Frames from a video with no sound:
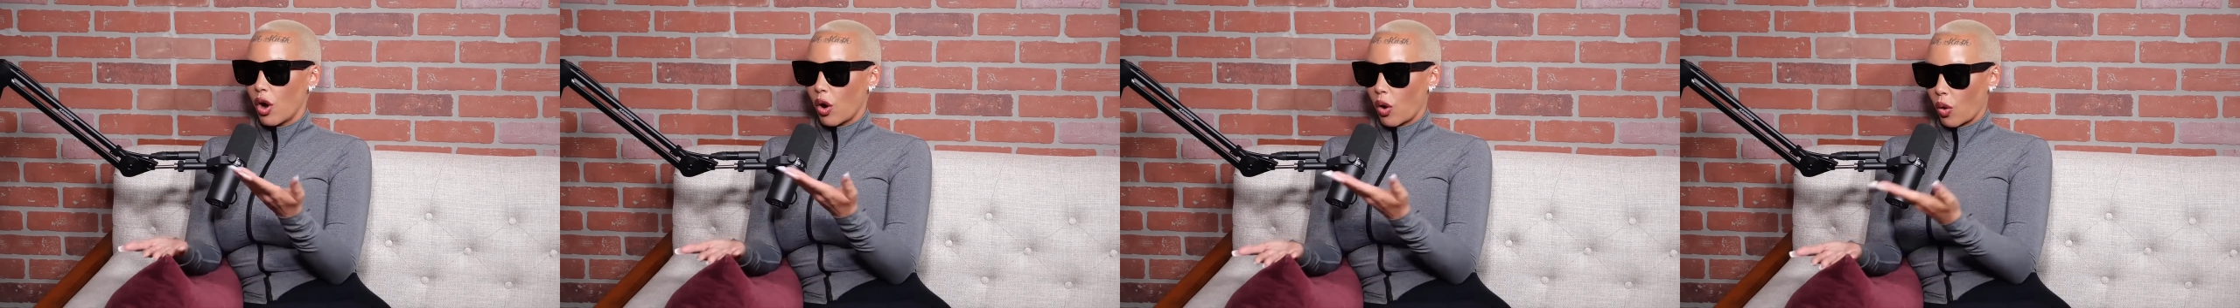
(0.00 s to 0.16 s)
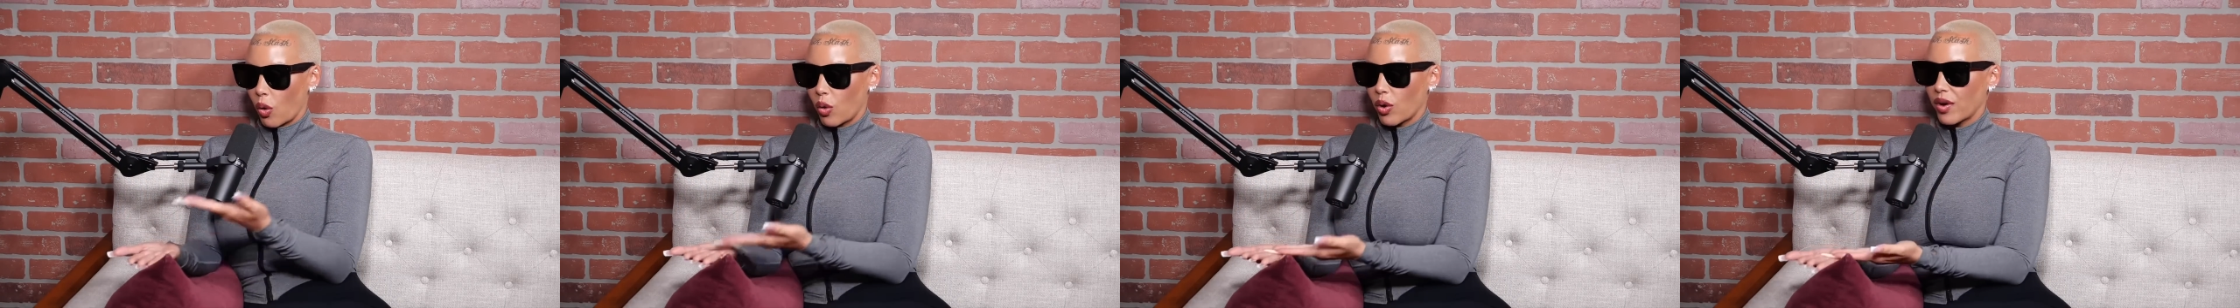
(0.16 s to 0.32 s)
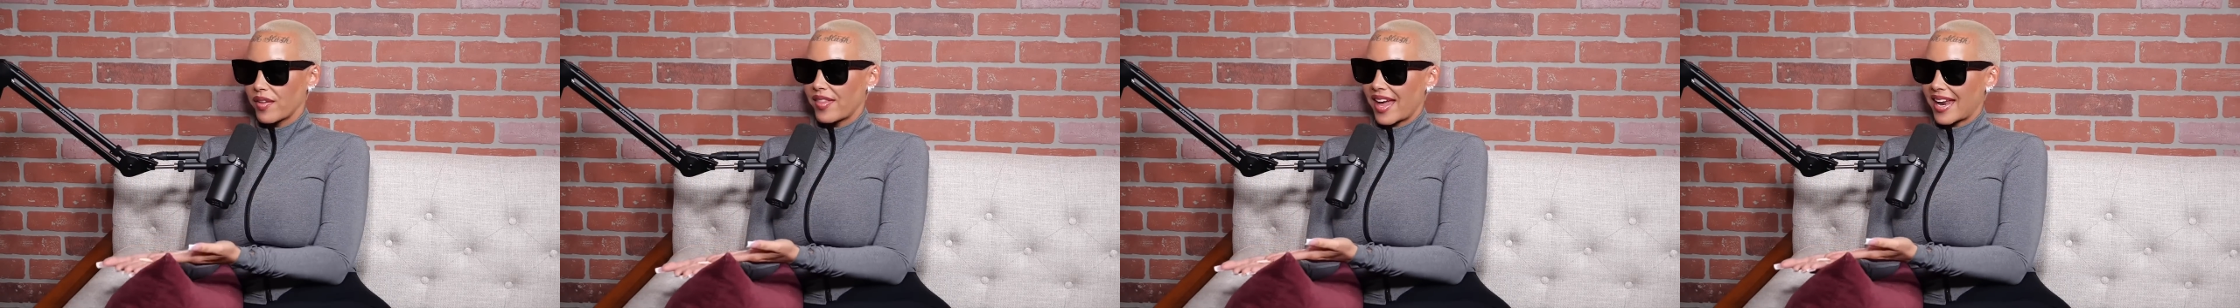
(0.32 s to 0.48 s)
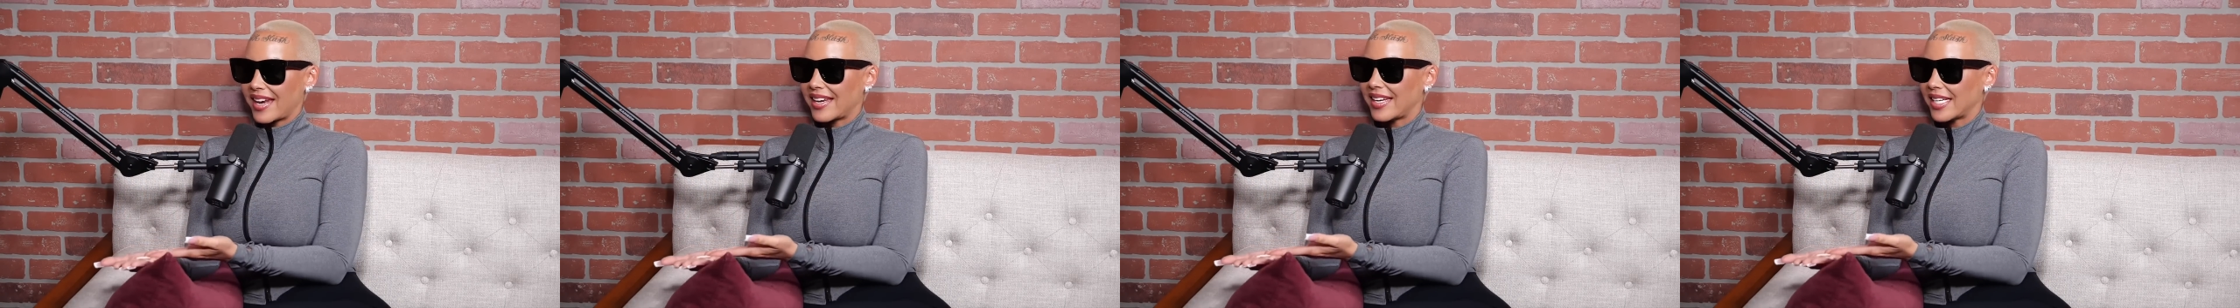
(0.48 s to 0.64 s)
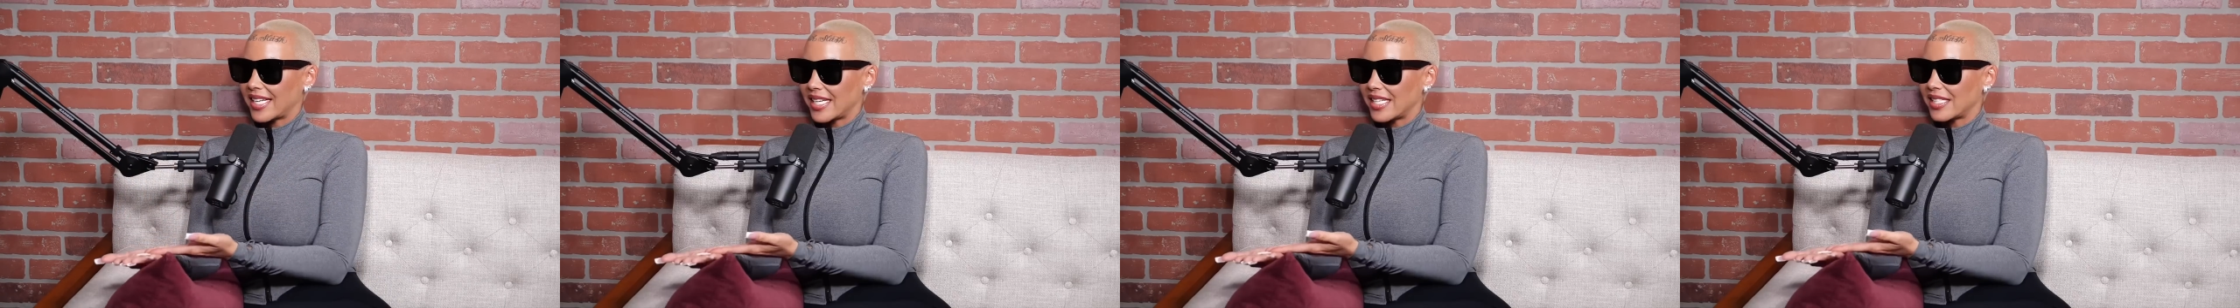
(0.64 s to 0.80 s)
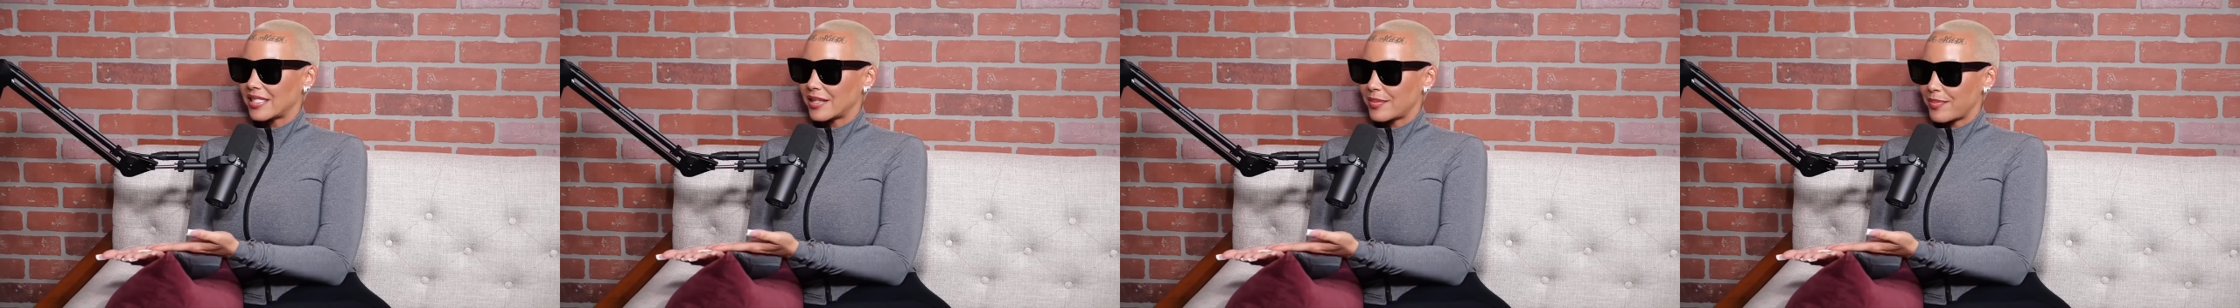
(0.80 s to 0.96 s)
or that
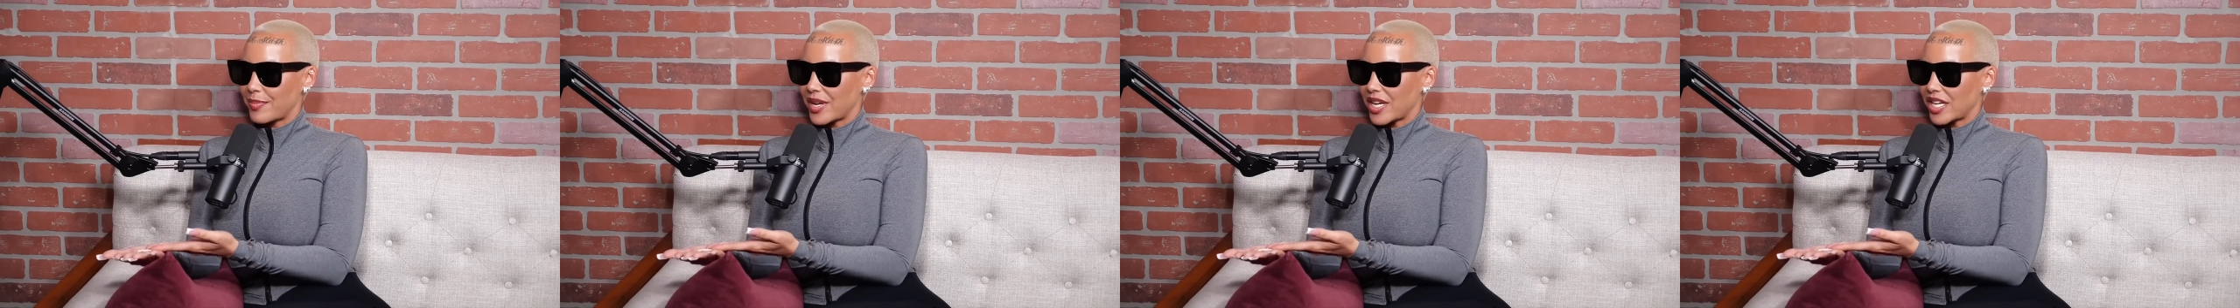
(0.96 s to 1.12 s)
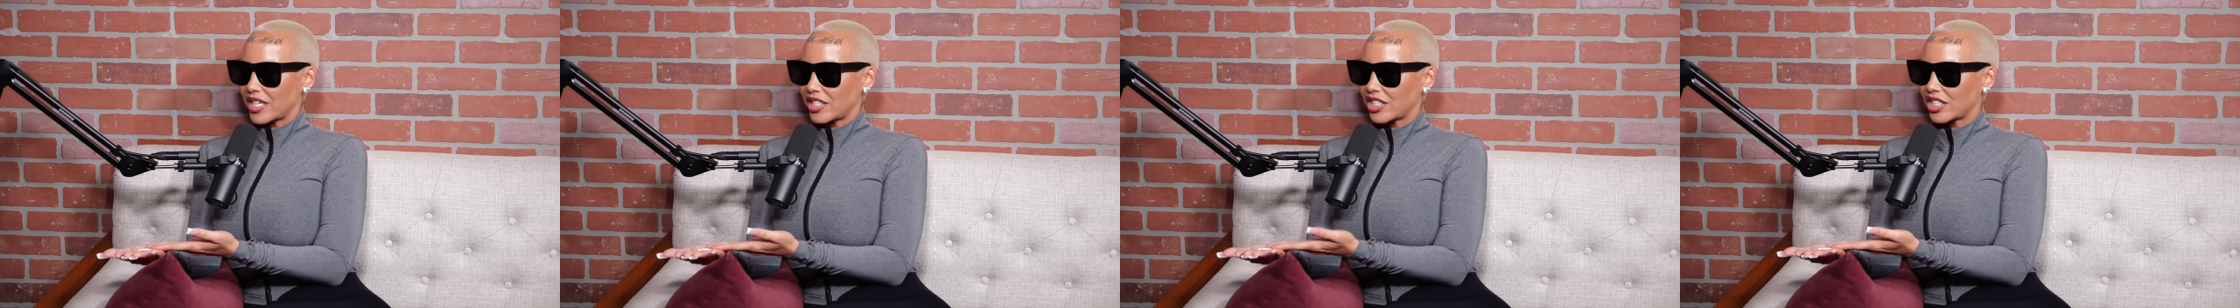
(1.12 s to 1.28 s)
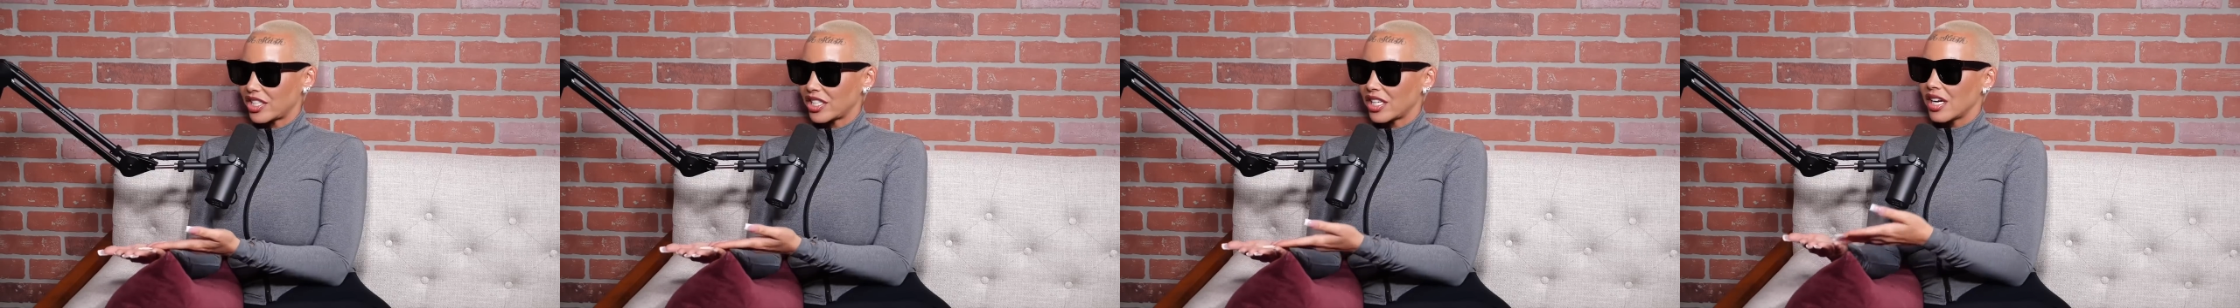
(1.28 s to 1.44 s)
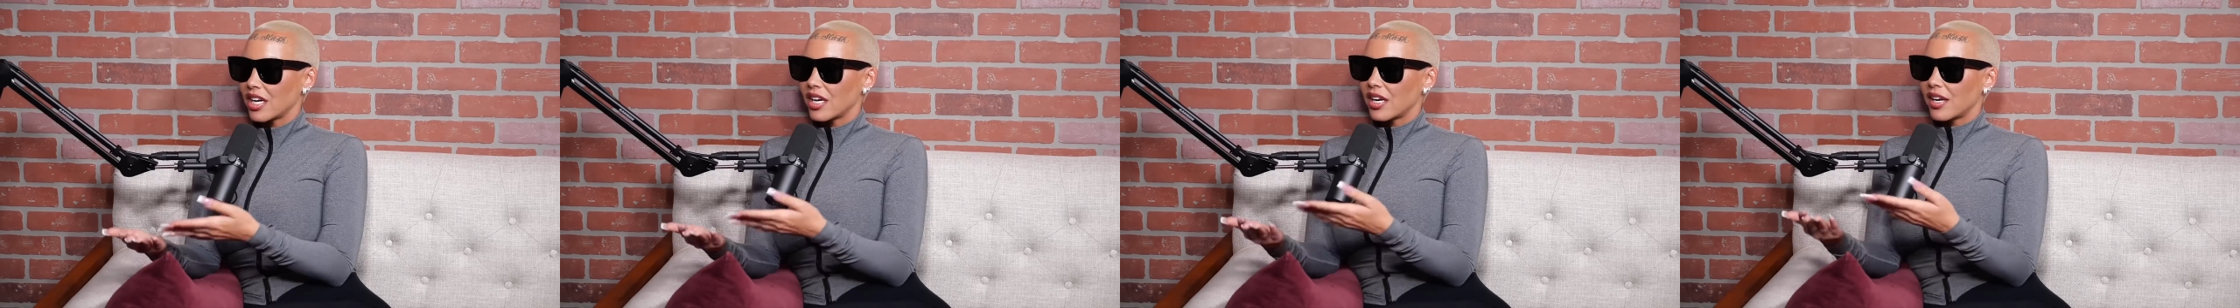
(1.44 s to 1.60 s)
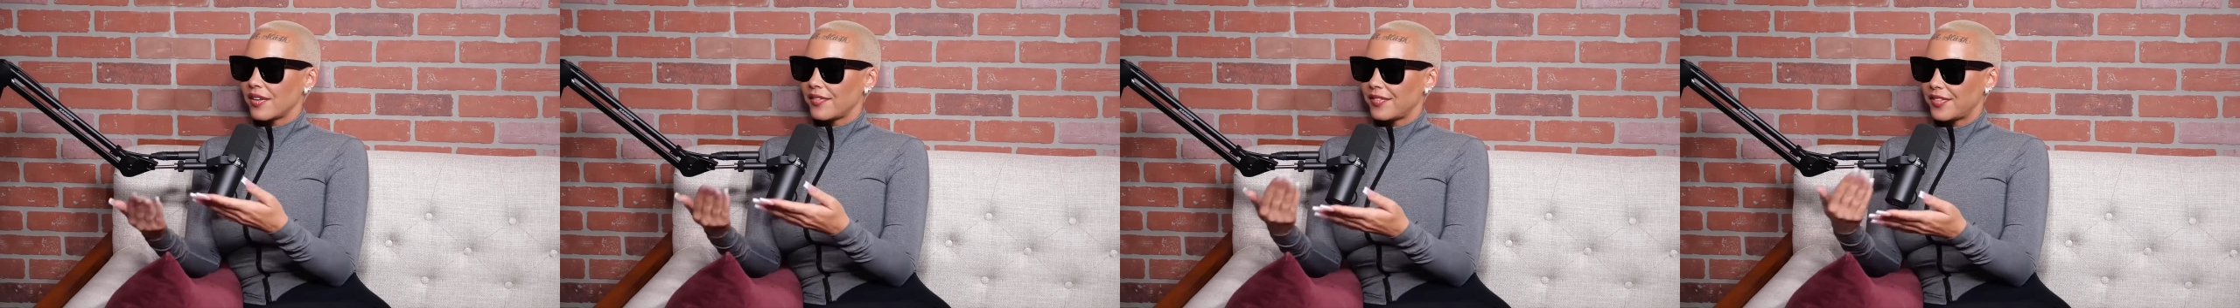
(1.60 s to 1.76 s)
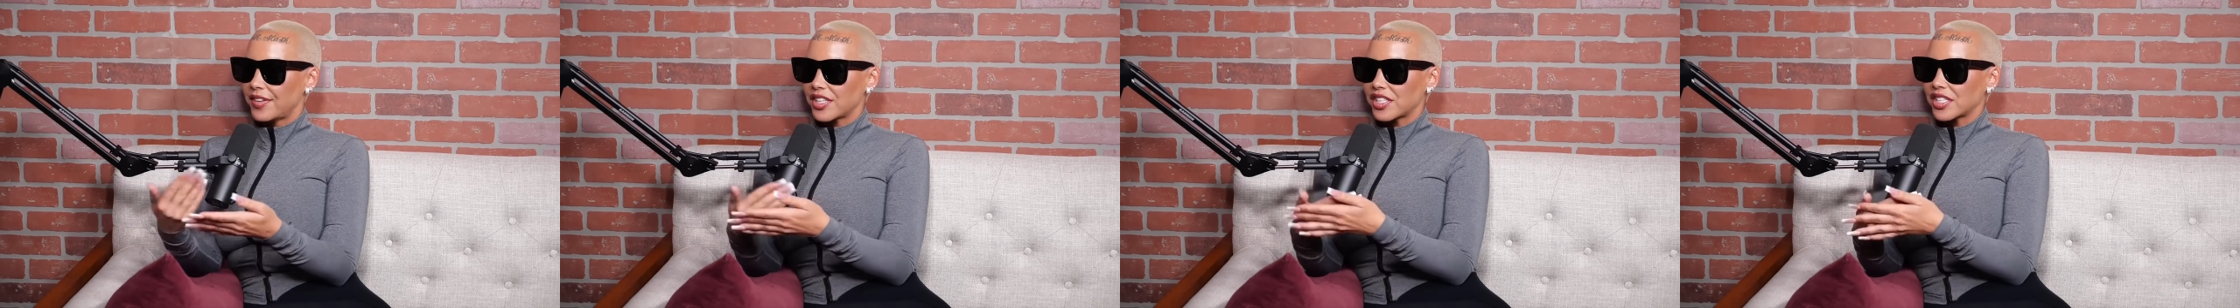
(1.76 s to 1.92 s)
Nicki's a bitch. Right.
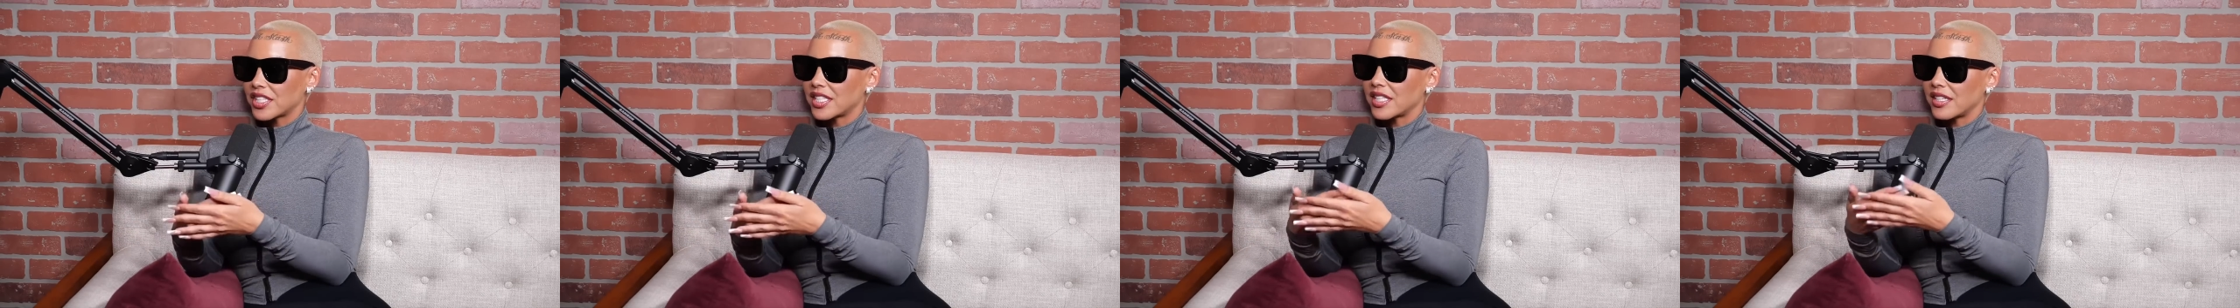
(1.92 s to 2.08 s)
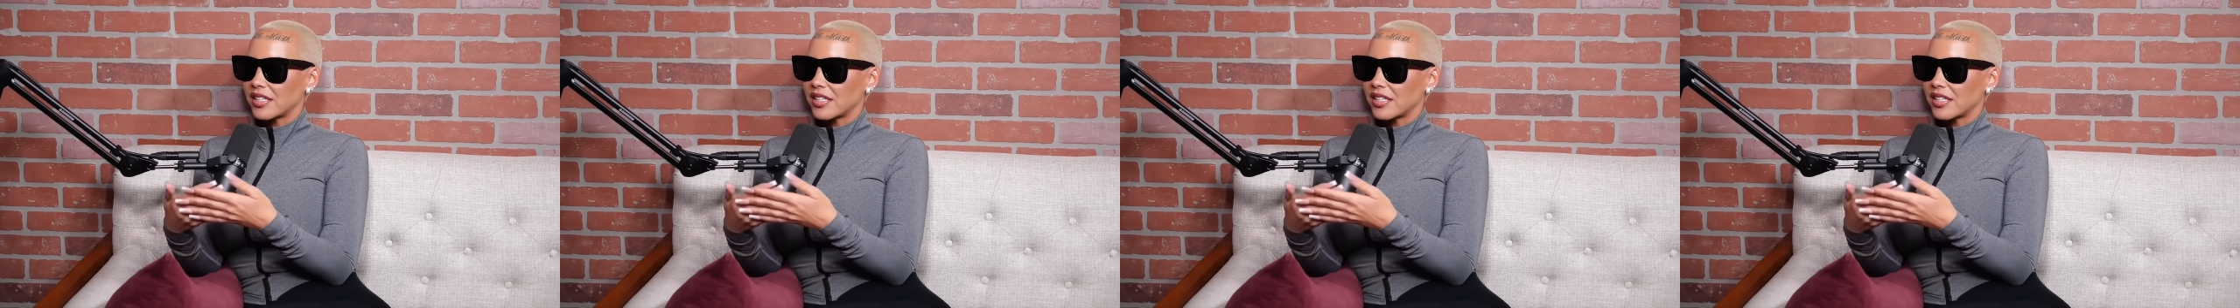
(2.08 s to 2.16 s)
There's